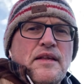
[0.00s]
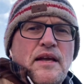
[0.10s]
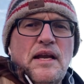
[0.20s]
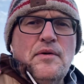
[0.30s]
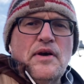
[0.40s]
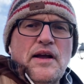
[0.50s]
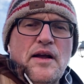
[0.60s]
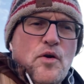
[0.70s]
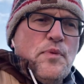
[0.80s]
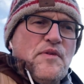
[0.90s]
anyway, I
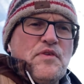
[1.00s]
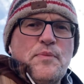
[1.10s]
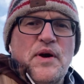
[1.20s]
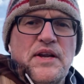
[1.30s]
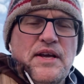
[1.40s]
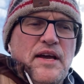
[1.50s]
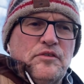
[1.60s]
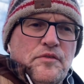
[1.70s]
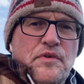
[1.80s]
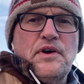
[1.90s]
hope everybody has
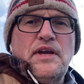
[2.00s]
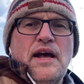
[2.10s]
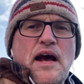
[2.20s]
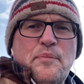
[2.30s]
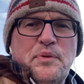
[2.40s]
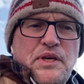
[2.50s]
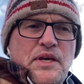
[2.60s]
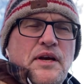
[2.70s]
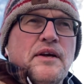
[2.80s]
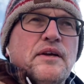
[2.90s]
a very
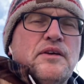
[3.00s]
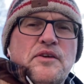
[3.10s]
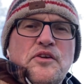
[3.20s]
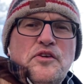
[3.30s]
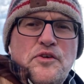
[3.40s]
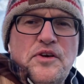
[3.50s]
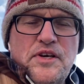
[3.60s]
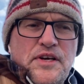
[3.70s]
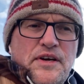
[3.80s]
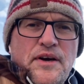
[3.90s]
happy new
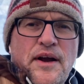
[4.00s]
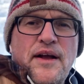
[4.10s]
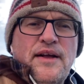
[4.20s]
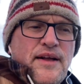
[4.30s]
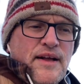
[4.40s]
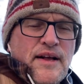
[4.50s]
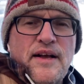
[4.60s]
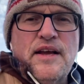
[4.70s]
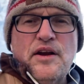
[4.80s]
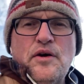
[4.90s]
year,
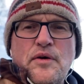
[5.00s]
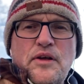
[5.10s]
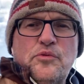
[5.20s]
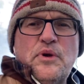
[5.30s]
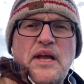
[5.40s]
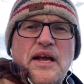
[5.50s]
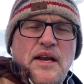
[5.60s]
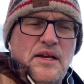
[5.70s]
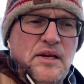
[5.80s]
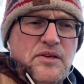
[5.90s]
you know, as we
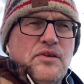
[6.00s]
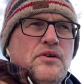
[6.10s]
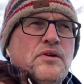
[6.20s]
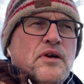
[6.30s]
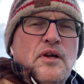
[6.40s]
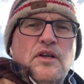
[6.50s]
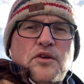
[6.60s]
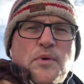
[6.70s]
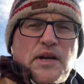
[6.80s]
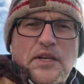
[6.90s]
head into
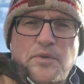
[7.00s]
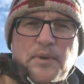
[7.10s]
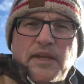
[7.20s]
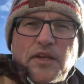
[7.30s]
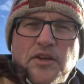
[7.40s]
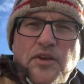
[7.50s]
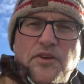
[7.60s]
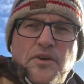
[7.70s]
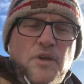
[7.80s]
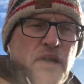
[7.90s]

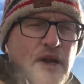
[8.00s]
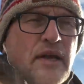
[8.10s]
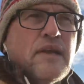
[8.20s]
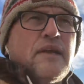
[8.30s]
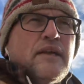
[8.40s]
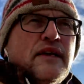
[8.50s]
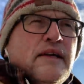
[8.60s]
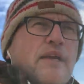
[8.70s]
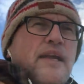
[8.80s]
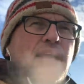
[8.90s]
2022.
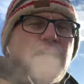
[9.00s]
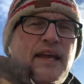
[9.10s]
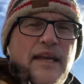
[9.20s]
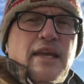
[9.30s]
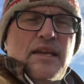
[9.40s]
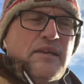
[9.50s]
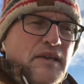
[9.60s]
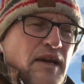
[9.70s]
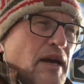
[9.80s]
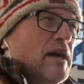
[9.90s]
And
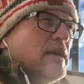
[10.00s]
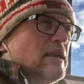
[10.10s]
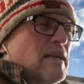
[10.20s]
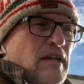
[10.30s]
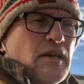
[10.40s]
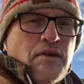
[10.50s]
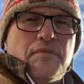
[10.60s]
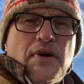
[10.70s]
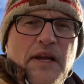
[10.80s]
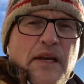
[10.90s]
uh,
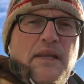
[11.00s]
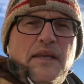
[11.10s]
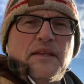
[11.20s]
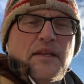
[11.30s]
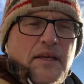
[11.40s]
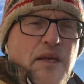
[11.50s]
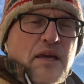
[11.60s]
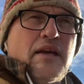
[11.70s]
finally, the,